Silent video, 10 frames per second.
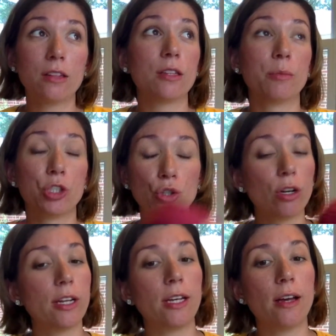the
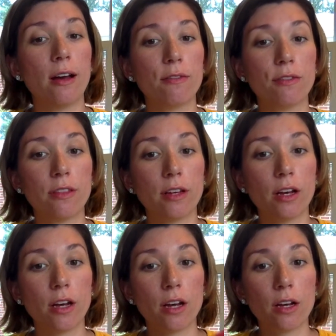majority of
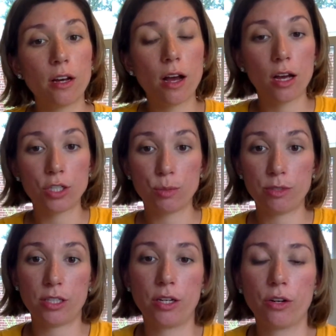the 100%
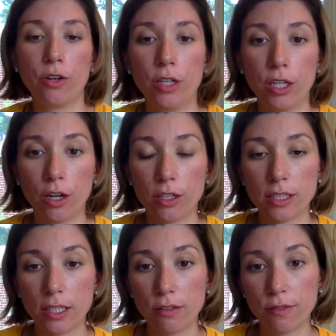acrylic yarns
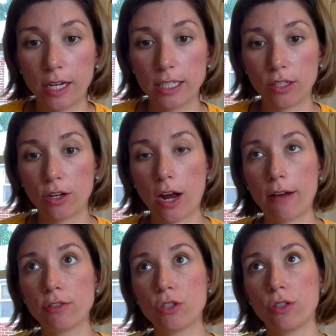that you find in the
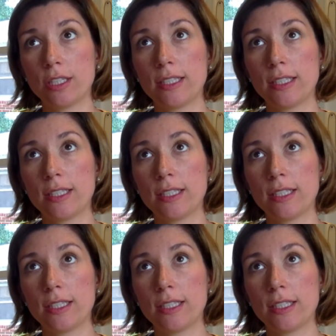craft stores.